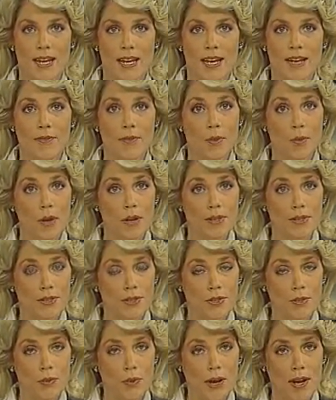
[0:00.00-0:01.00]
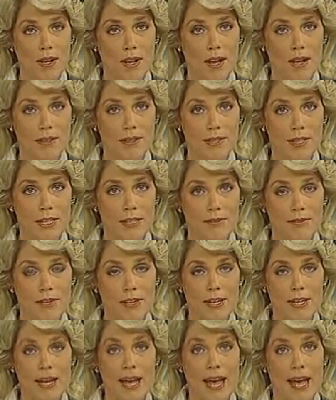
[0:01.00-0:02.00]
If you want to do well on
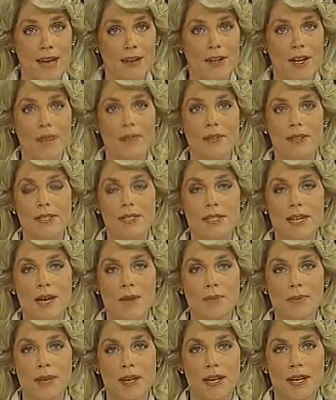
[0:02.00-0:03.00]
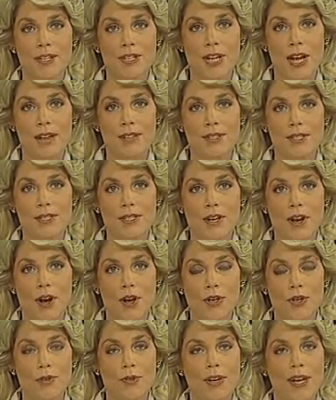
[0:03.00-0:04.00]
TV and on the stump, chances
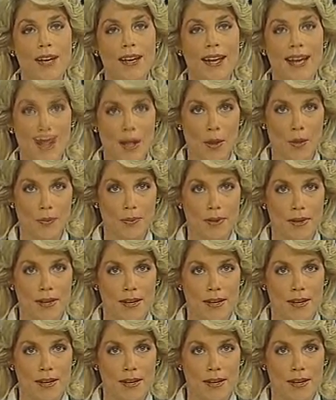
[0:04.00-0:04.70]
are you get help.